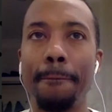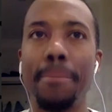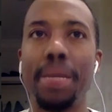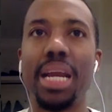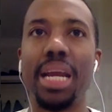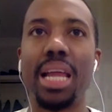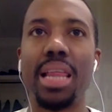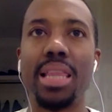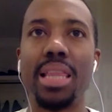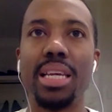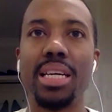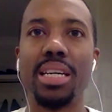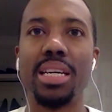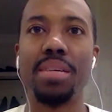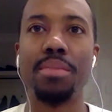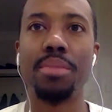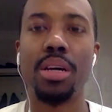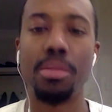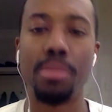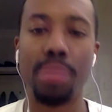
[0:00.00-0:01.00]
but I think
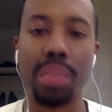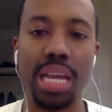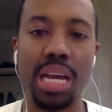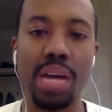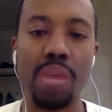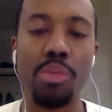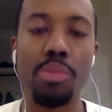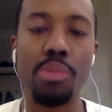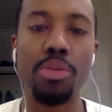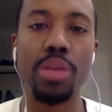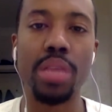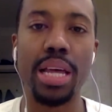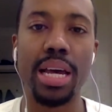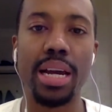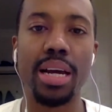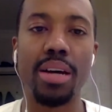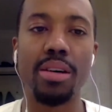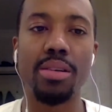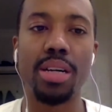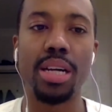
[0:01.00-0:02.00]
Milan will pull
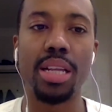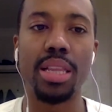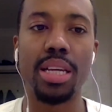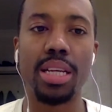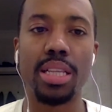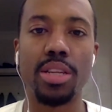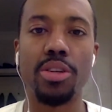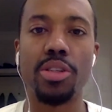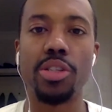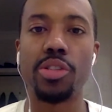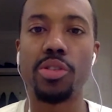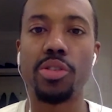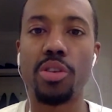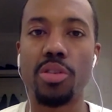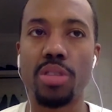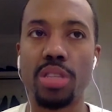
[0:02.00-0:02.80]
that out. I think they're a strong